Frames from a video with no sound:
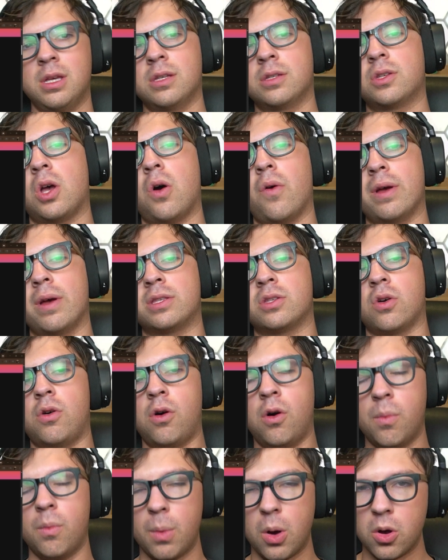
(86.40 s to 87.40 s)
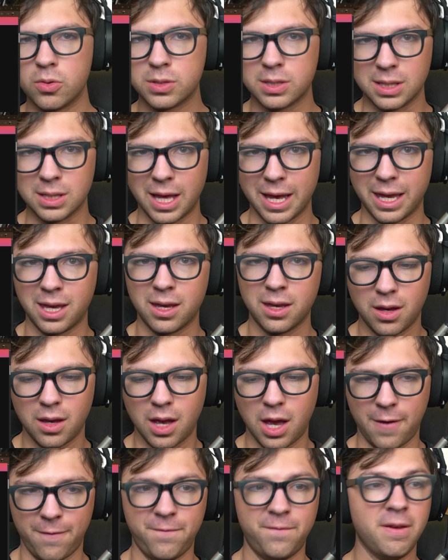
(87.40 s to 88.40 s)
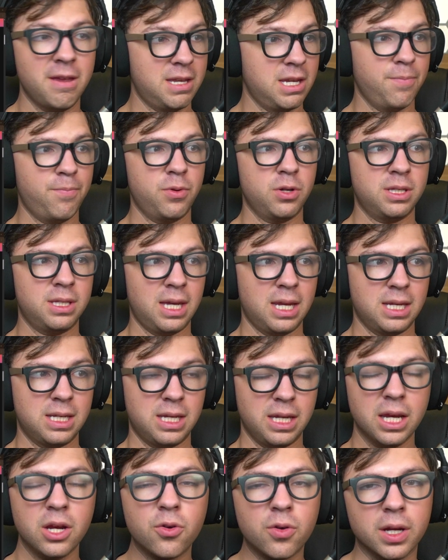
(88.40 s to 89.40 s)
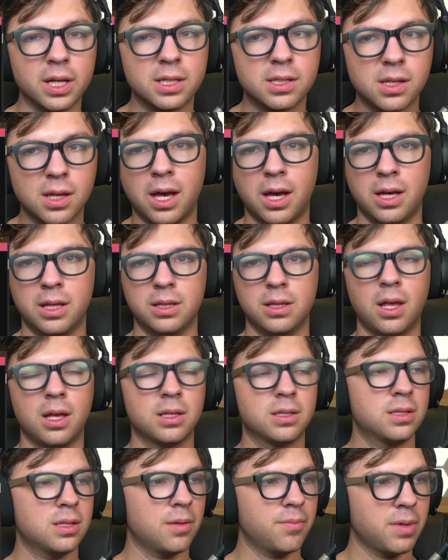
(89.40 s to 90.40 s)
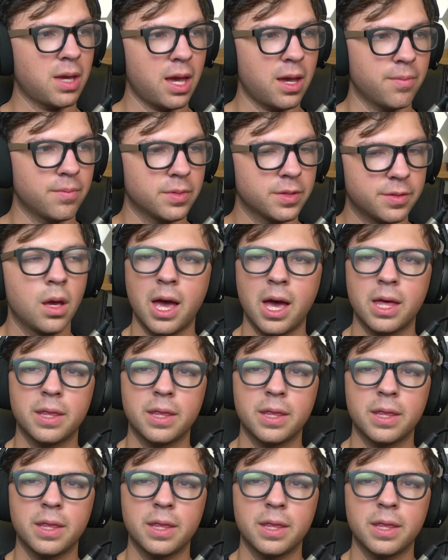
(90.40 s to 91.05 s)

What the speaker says: So it's almost like a 50% decrease on some games.